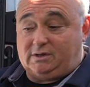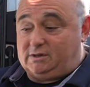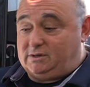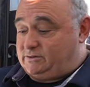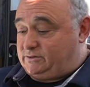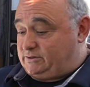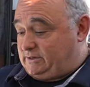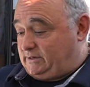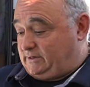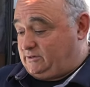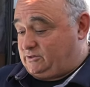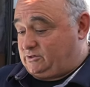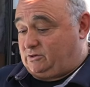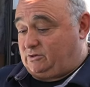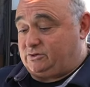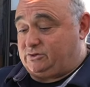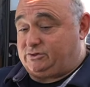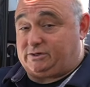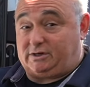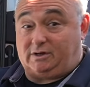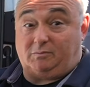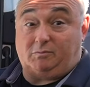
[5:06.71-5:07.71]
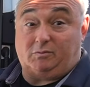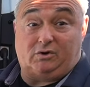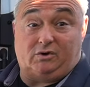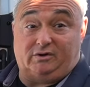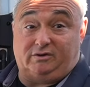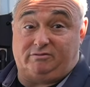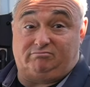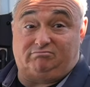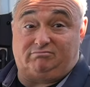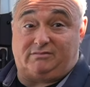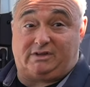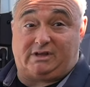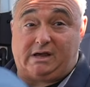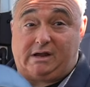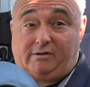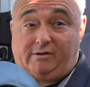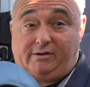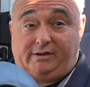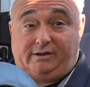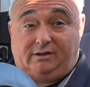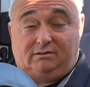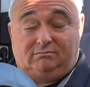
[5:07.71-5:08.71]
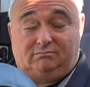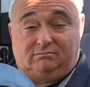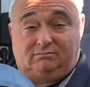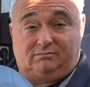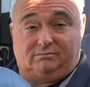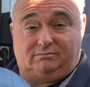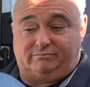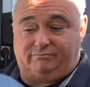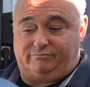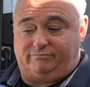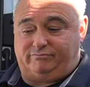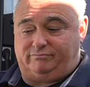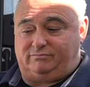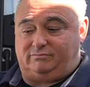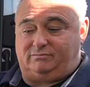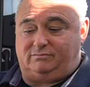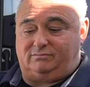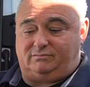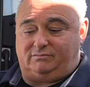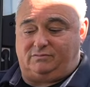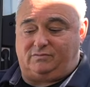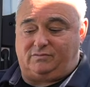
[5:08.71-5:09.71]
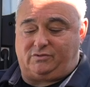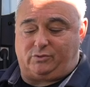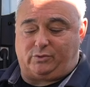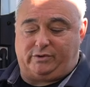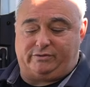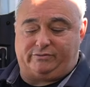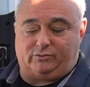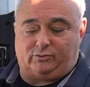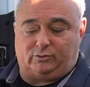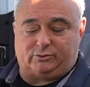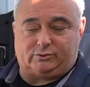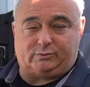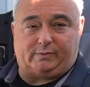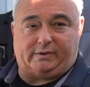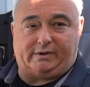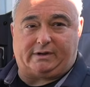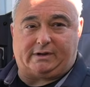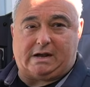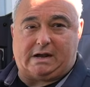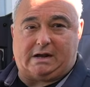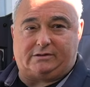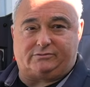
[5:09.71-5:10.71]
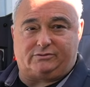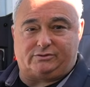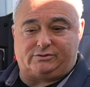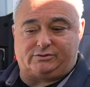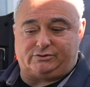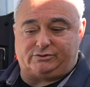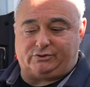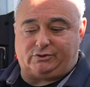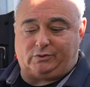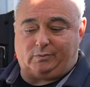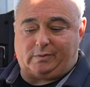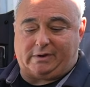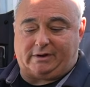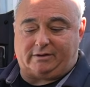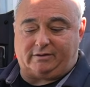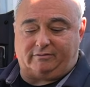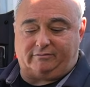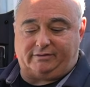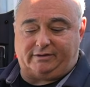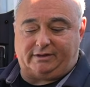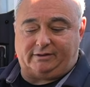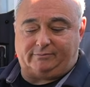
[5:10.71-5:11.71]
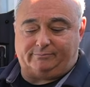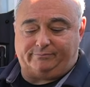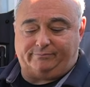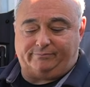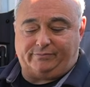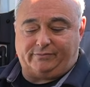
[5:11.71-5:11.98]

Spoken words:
So as long as you don't mind carrying 3 or 4 spare cartridges in the back of the van,